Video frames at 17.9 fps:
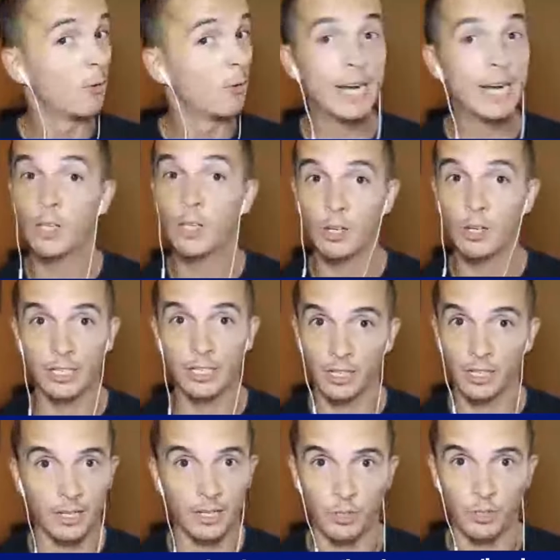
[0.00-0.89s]
We're not
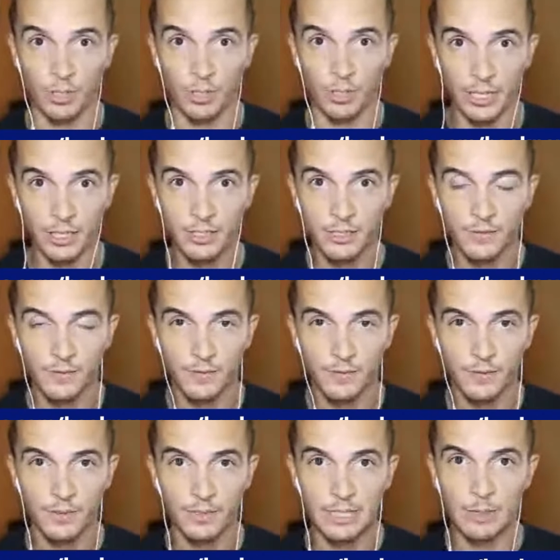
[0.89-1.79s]
going to
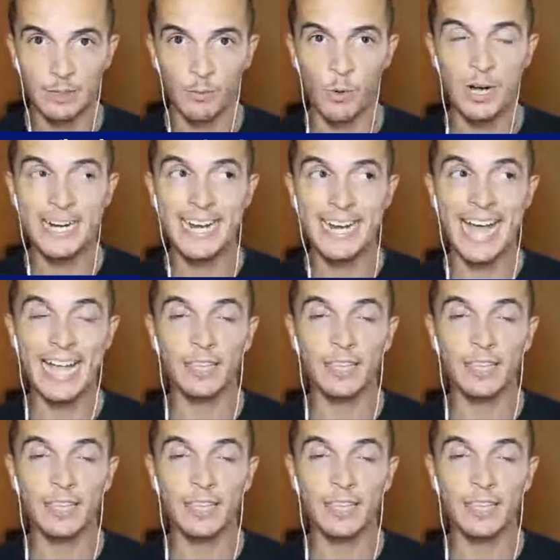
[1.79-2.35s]
intellectualize. We're